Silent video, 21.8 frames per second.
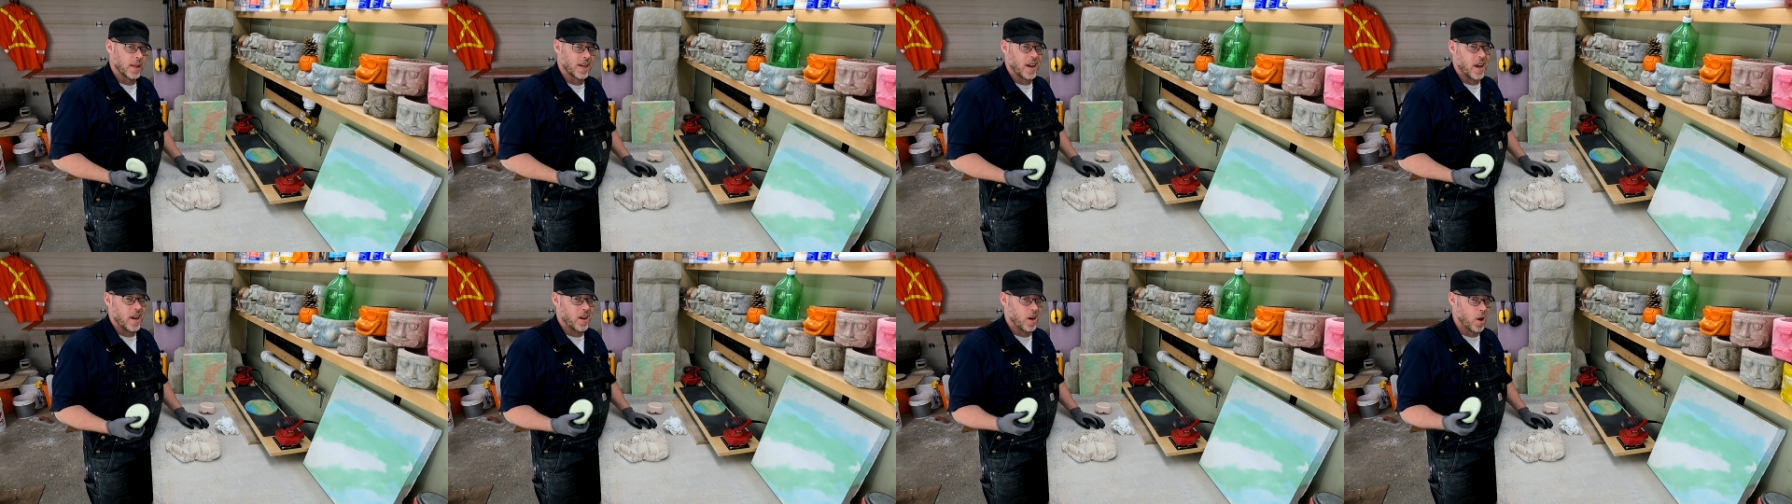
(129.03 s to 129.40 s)

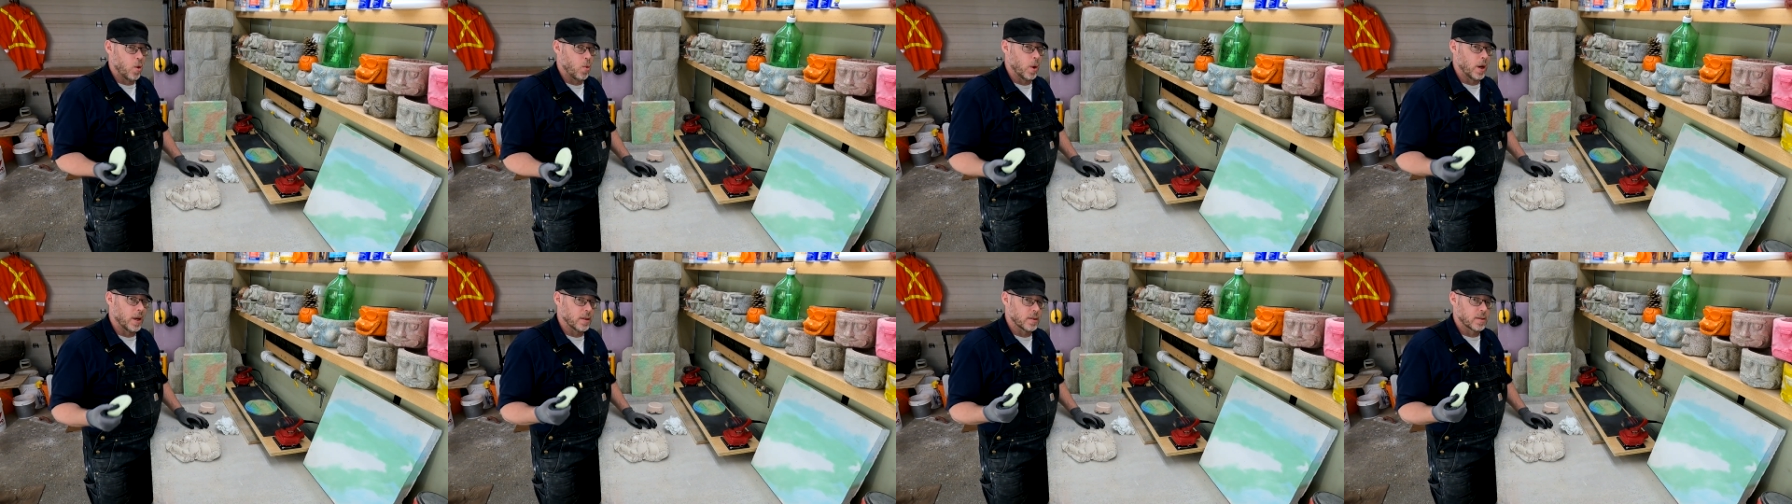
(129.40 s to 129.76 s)
Like I know
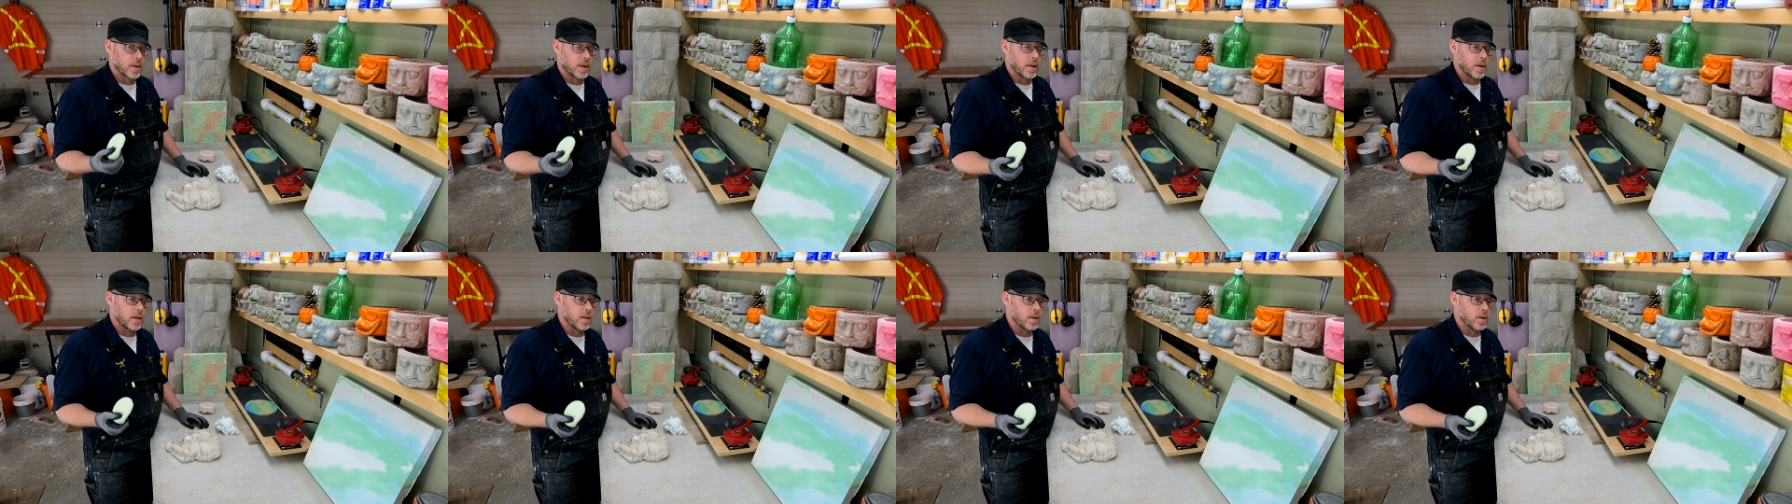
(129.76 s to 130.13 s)
what it's
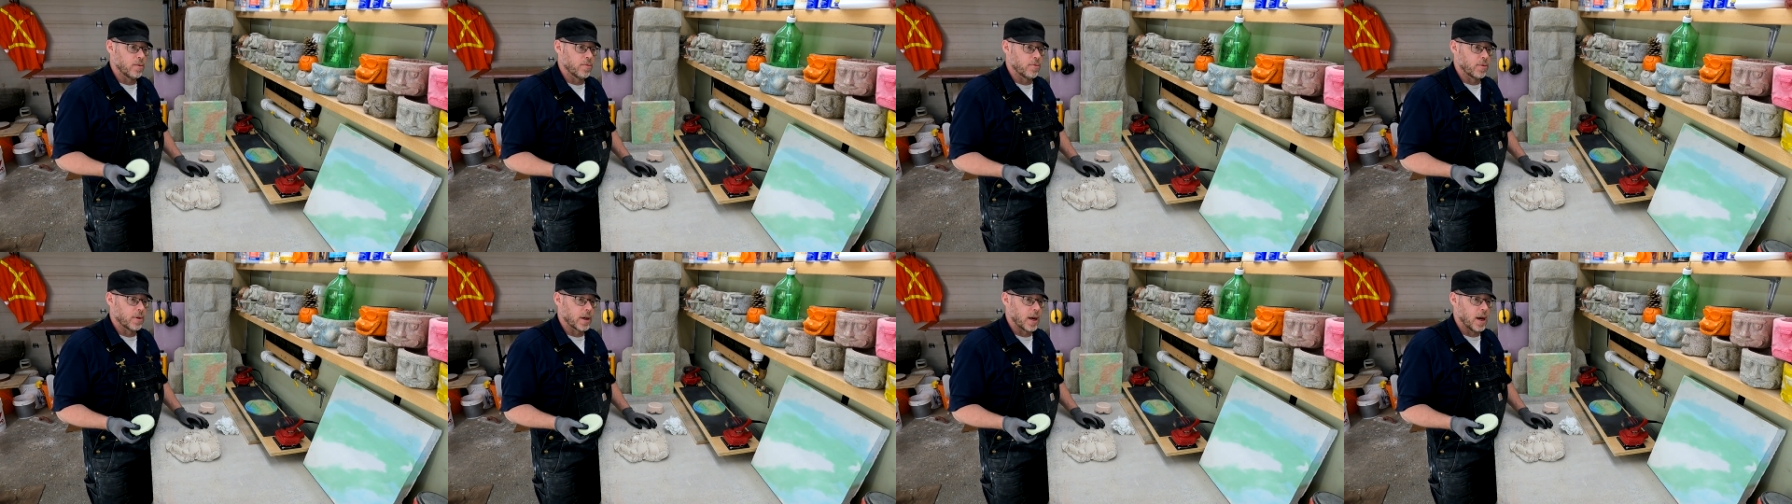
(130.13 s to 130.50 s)
going to
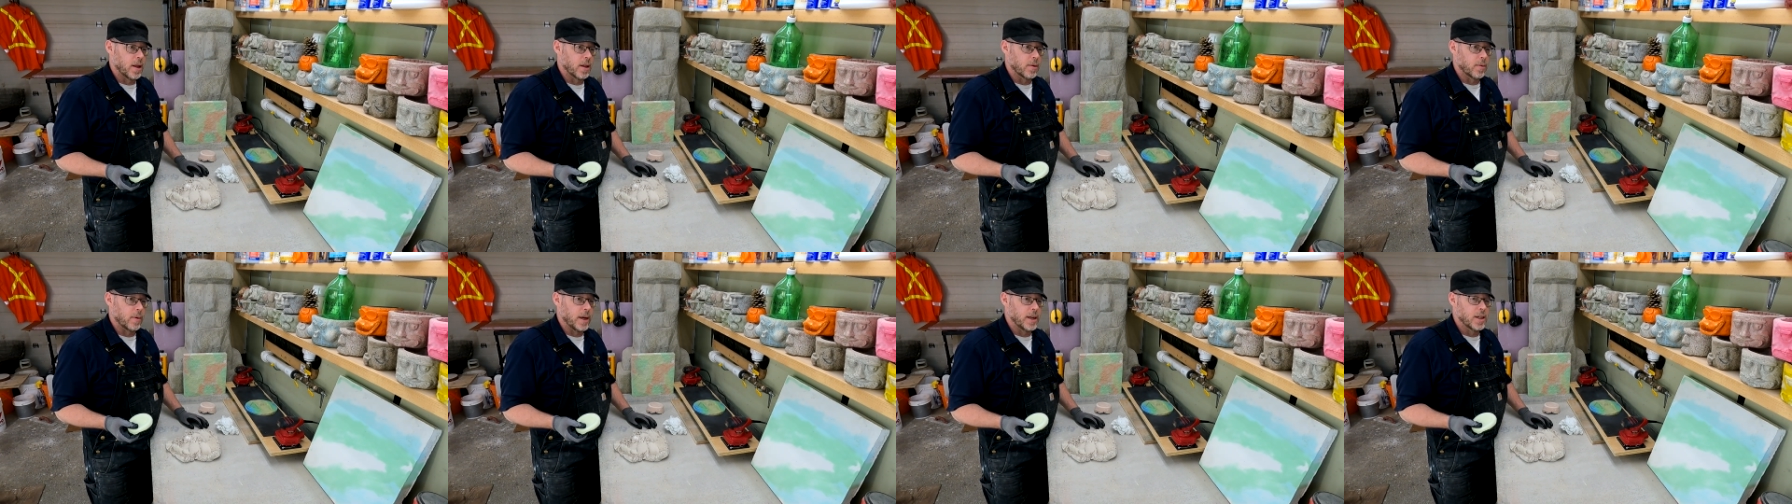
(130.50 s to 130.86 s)
do for
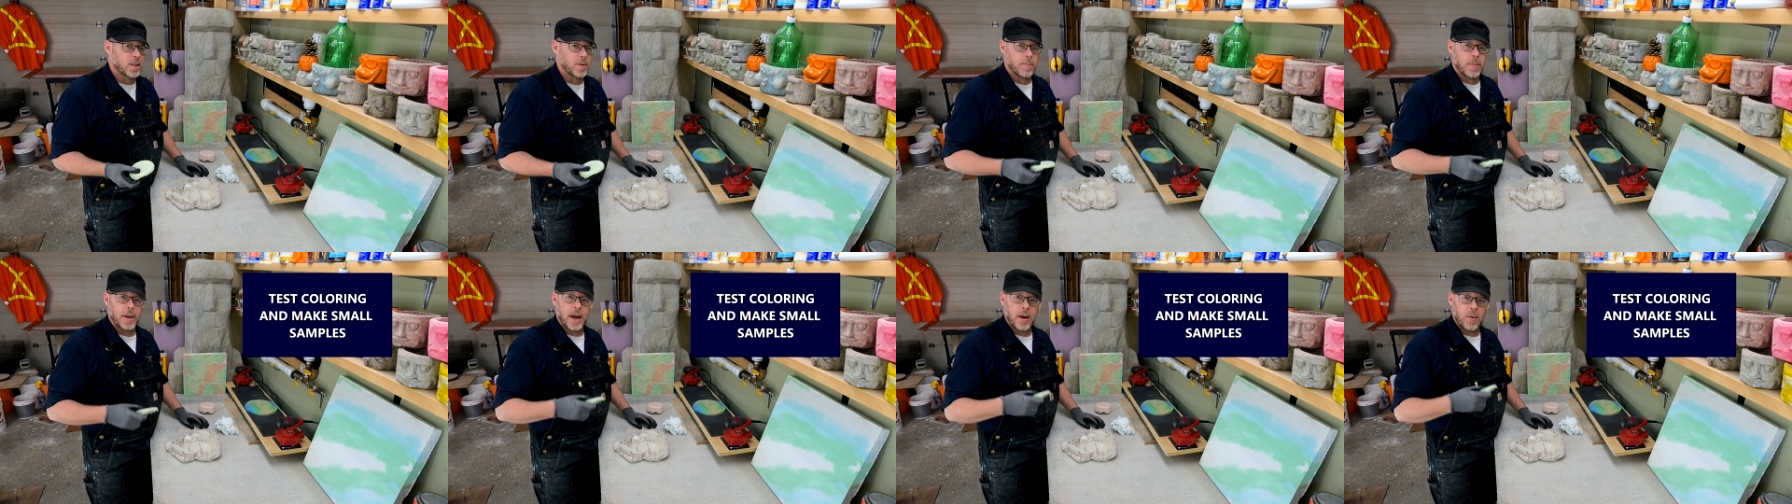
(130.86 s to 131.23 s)

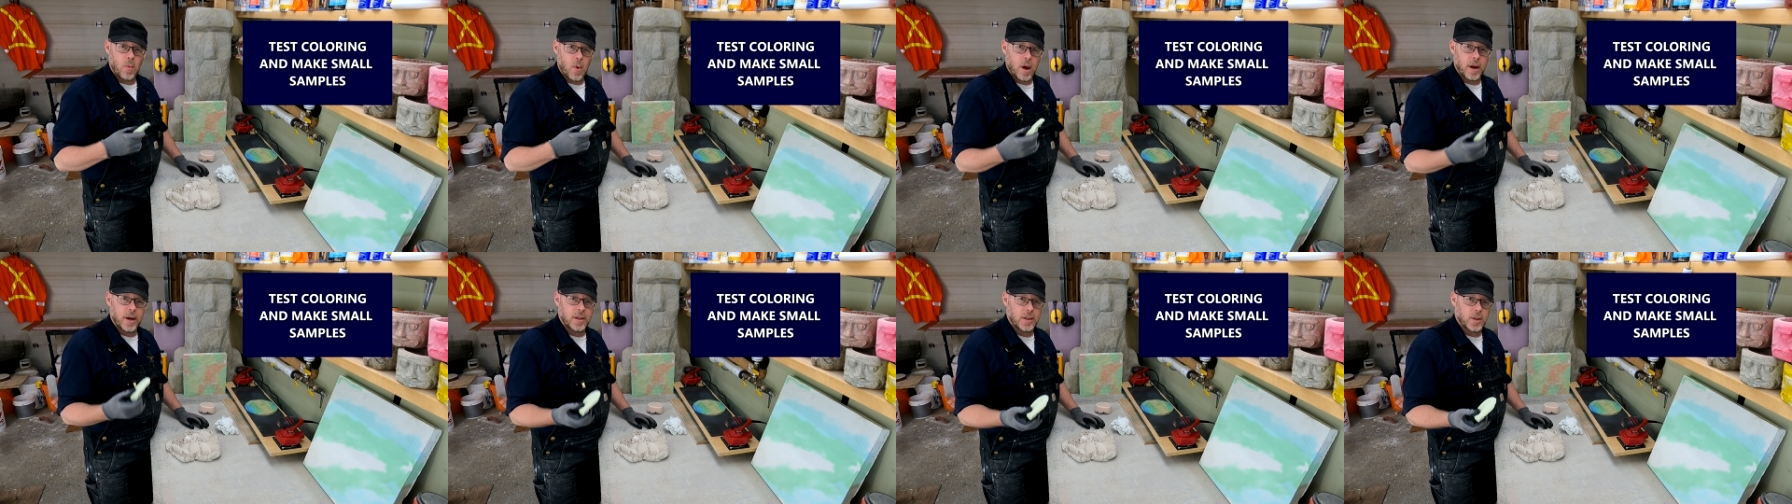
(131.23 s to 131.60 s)
coloration, but I
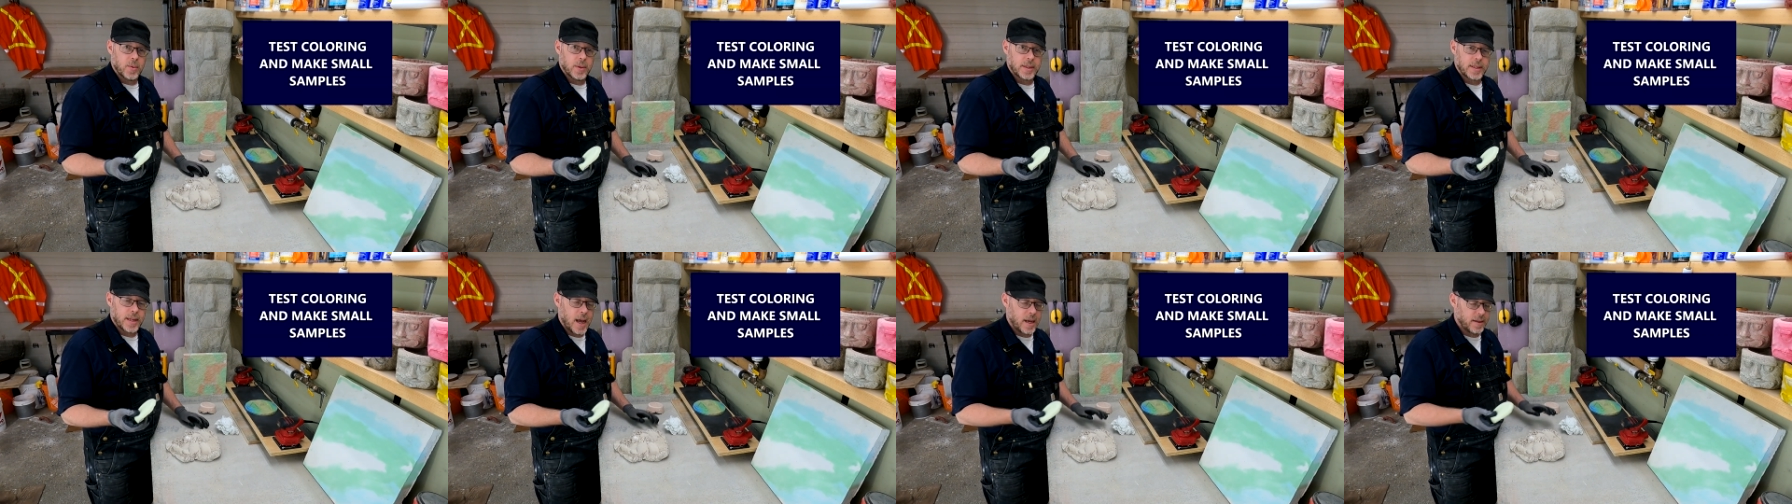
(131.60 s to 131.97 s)
want to
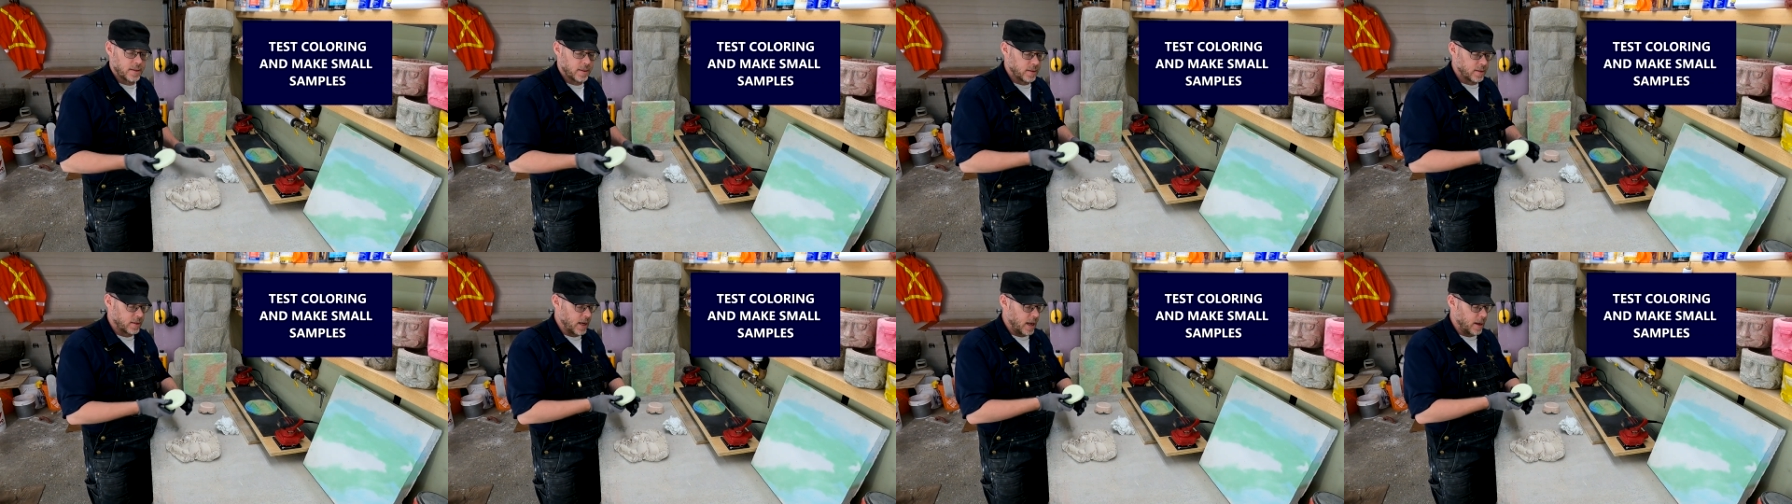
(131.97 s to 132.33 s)
do a
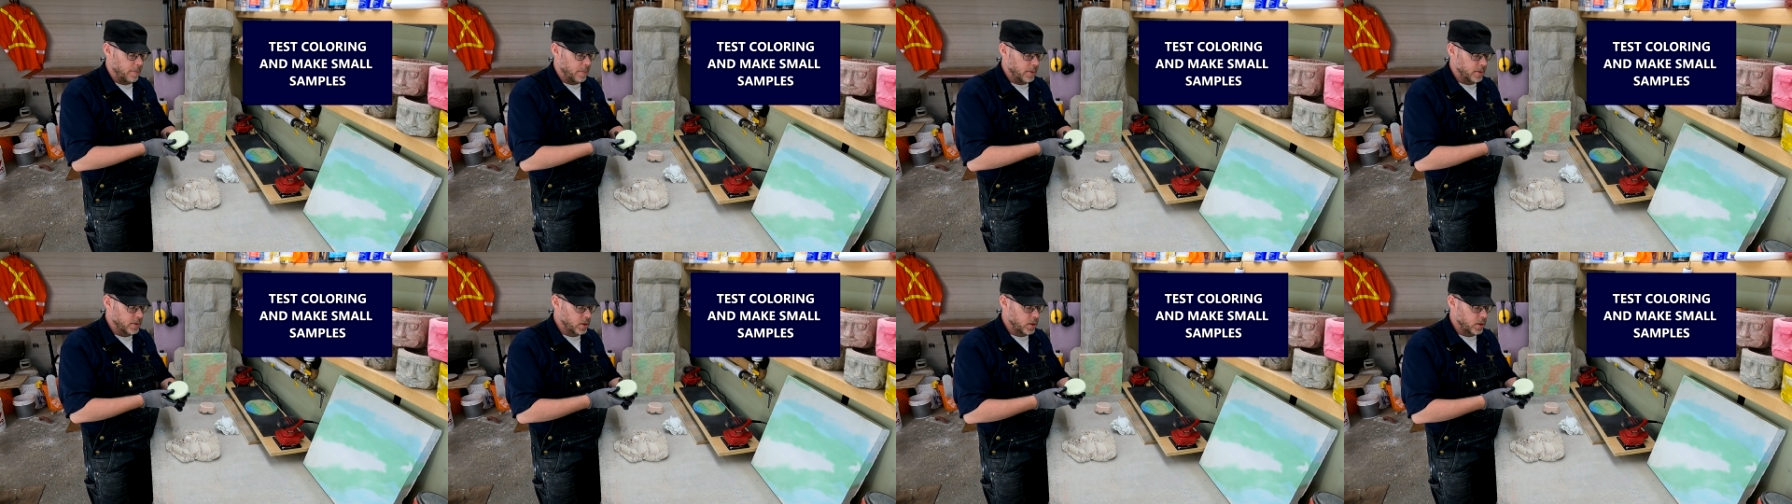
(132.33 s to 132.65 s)
test sample.